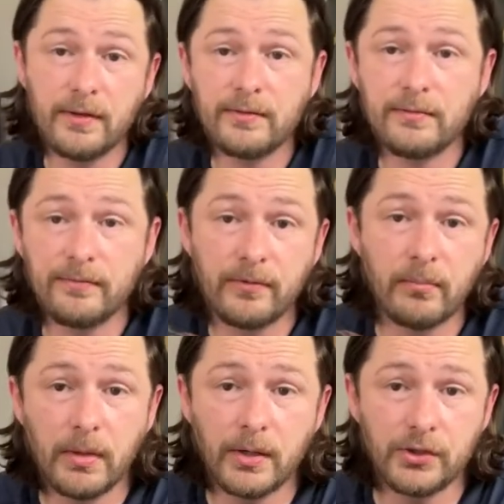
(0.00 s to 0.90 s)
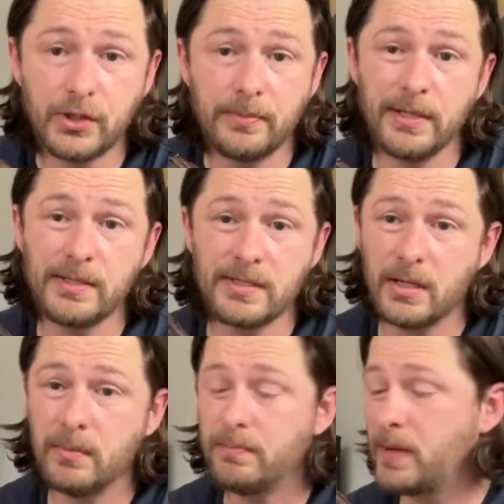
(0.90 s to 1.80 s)
It's from MotoGP,
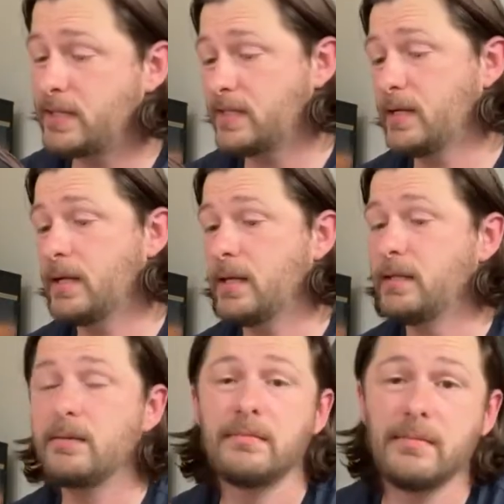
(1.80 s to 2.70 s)
so basically